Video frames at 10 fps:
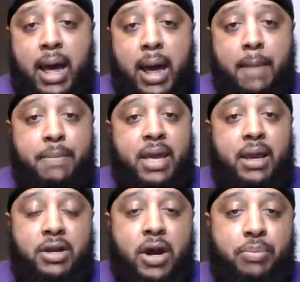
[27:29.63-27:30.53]

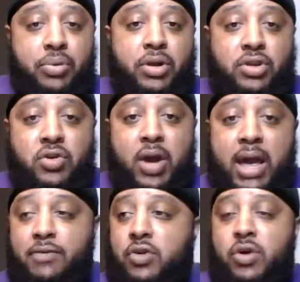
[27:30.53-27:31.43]
I'm putting you and
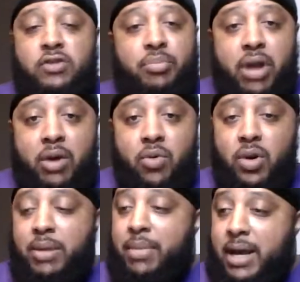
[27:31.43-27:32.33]
having you as a
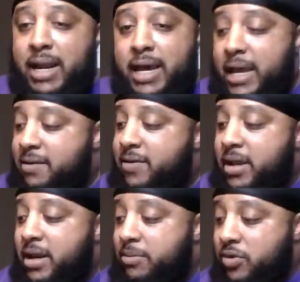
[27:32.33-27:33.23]
priority in my life,
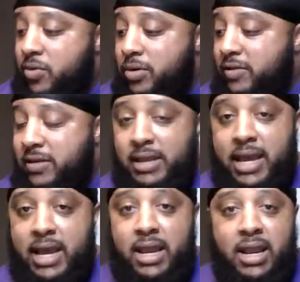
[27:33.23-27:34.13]
and I'm doing this and
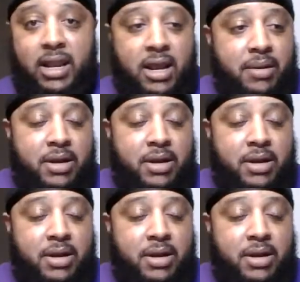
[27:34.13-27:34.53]
that, and